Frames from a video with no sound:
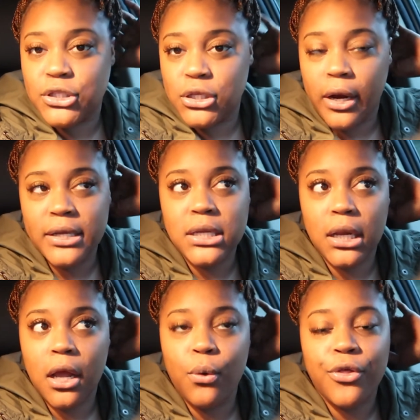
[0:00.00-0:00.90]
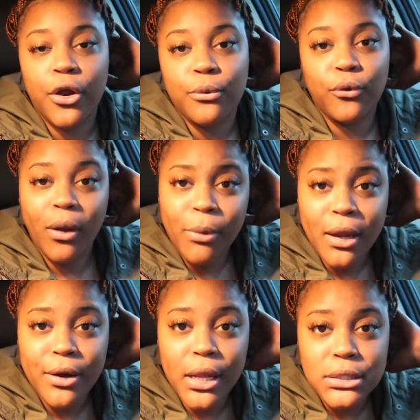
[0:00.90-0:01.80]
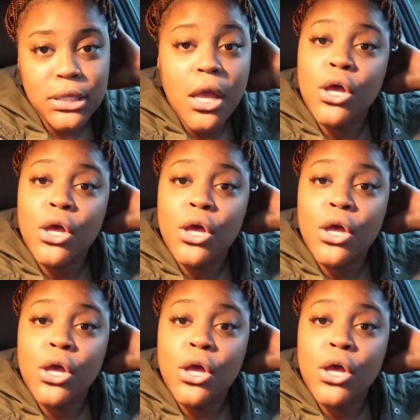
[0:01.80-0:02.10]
Zaria is going to go with her grandparents.